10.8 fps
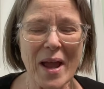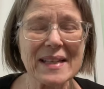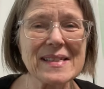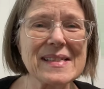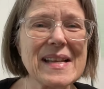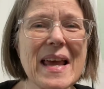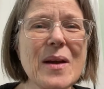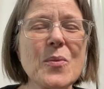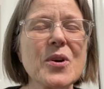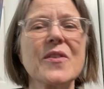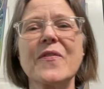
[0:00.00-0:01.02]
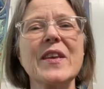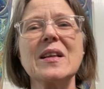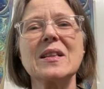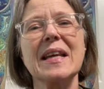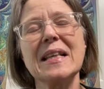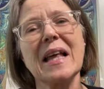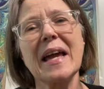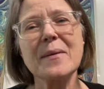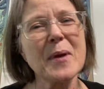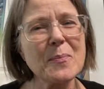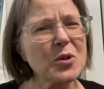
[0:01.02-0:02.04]
Wednesday, we're feeling
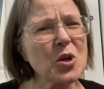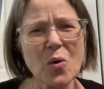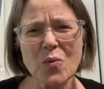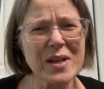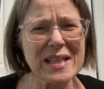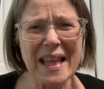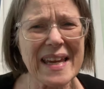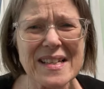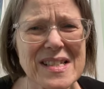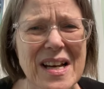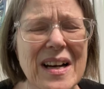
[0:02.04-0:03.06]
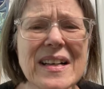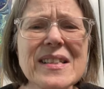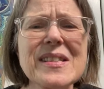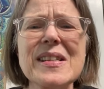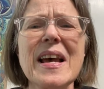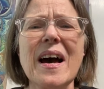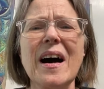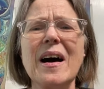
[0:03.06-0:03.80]
like people don't relate to us.